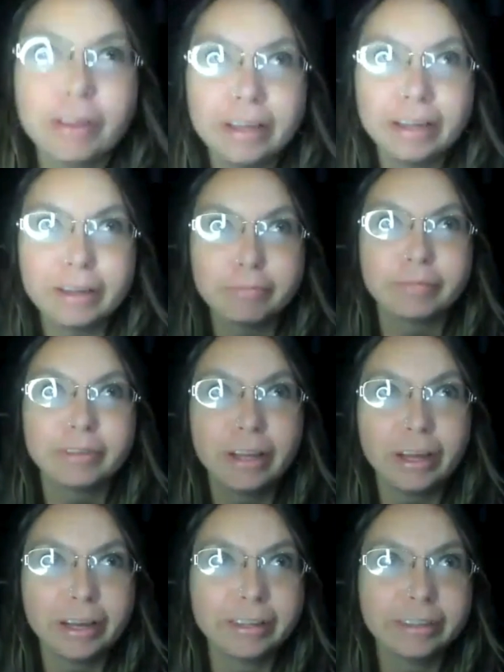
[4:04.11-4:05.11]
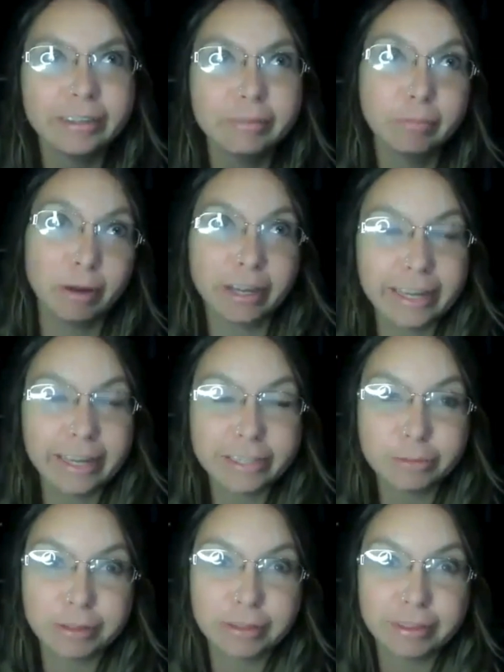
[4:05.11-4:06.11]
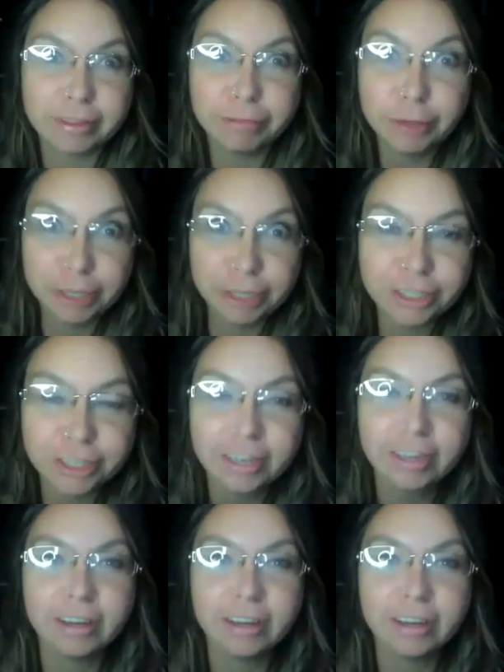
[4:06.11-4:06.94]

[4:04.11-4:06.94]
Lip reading: Like in my case with the fridge,